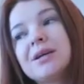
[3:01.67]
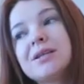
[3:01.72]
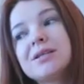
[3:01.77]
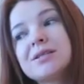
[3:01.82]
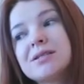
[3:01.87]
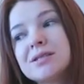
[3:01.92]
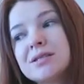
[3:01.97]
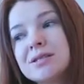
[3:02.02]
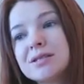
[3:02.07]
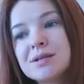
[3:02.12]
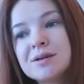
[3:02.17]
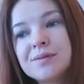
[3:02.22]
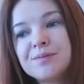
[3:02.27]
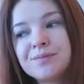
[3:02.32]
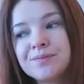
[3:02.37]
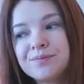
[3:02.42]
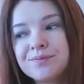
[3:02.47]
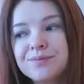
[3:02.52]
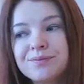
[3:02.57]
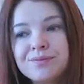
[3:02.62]
is
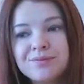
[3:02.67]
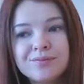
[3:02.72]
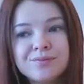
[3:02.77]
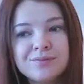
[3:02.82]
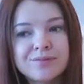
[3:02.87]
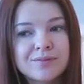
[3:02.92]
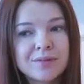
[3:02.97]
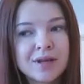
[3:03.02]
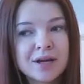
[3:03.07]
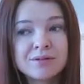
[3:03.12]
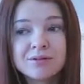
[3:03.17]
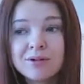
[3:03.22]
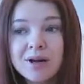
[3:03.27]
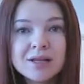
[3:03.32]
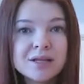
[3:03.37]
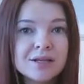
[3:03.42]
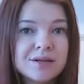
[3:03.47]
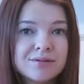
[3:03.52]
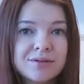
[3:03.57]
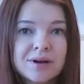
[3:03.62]
um, mm,
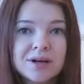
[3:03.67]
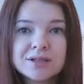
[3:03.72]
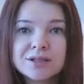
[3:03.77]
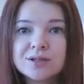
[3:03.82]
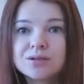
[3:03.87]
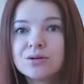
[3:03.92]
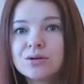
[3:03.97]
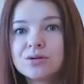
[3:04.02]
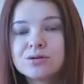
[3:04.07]
relevant